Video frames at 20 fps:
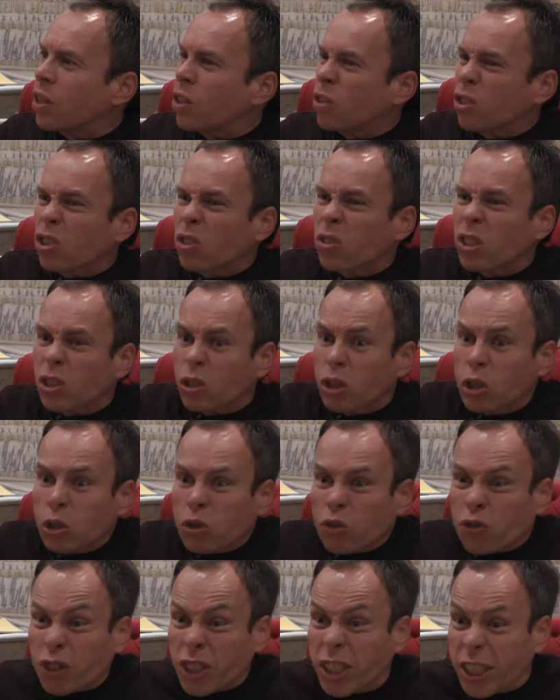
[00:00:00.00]
know, so he's
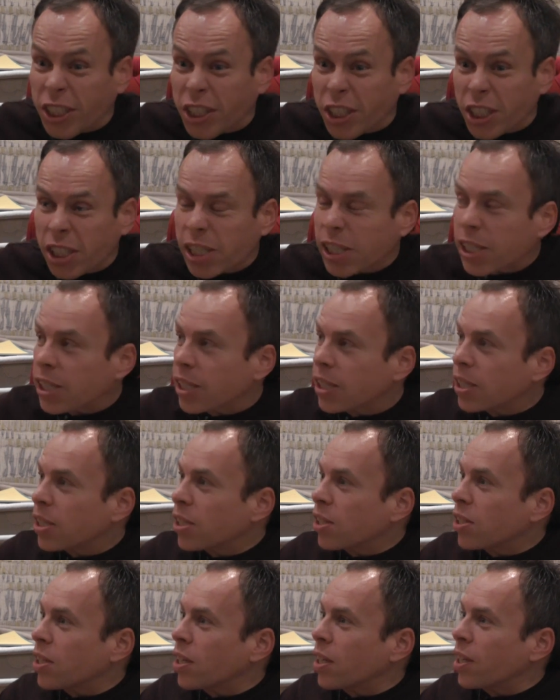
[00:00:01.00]
fiercer
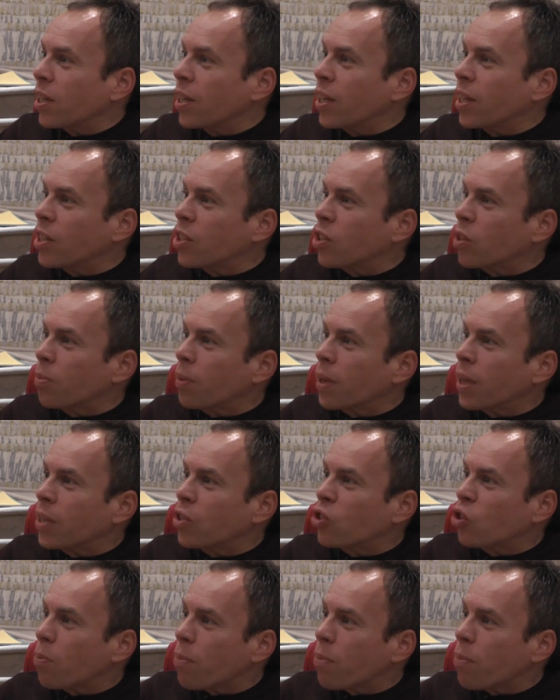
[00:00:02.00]
than he needs to be to